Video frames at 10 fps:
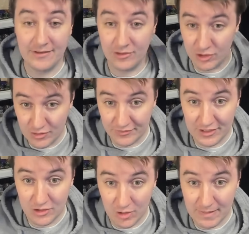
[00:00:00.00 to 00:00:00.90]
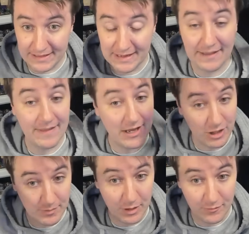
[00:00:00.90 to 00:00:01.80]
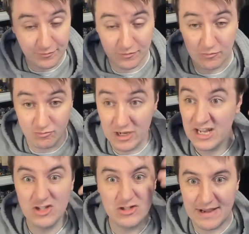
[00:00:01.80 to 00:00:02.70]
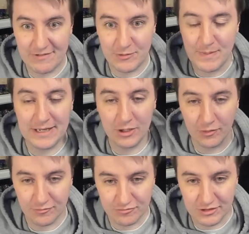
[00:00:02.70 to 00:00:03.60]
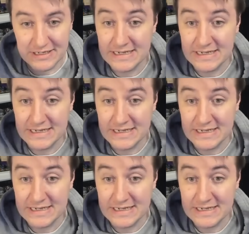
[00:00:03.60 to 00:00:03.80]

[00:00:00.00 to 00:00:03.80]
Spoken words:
The units that you don't mind dying, they're going to be generally speaking up front.